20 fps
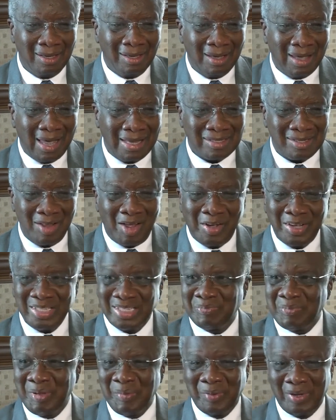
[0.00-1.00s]
as long as
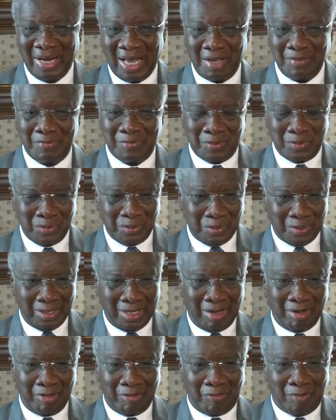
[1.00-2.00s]
people have to
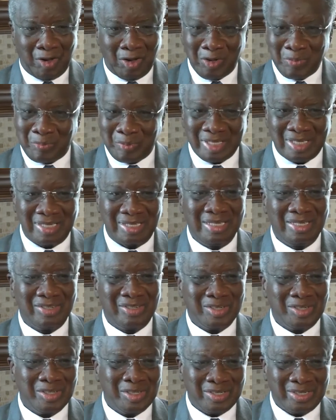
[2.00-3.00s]
follow
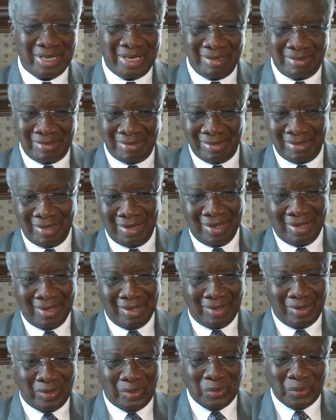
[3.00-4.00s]
procedures and
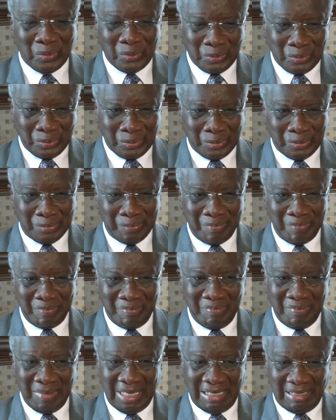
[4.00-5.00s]
to
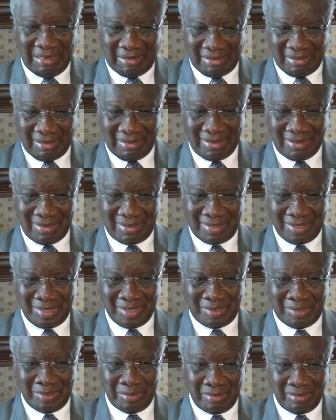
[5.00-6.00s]
meet
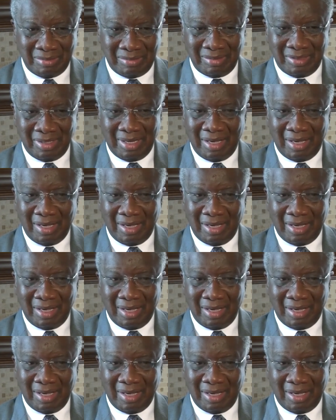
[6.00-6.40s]
certain